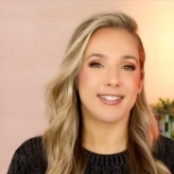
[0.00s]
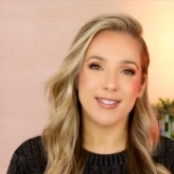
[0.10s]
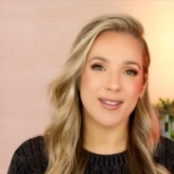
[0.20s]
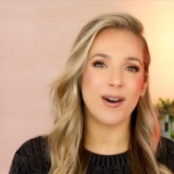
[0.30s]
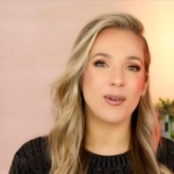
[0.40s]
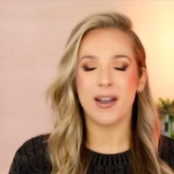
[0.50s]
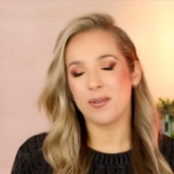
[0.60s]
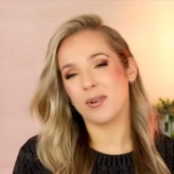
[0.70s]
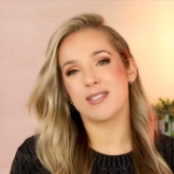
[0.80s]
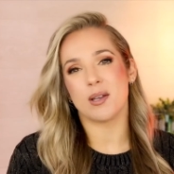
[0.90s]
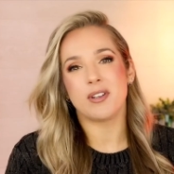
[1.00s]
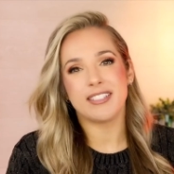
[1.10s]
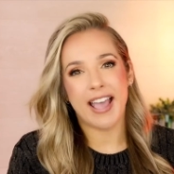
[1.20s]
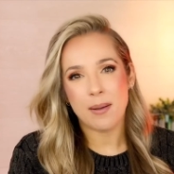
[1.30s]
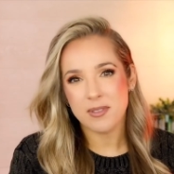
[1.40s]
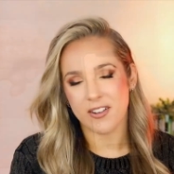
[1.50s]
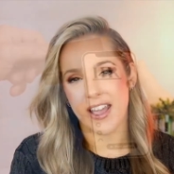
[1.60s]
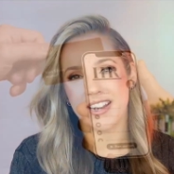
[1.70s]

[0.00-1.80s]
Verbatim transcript: and so when someone taps their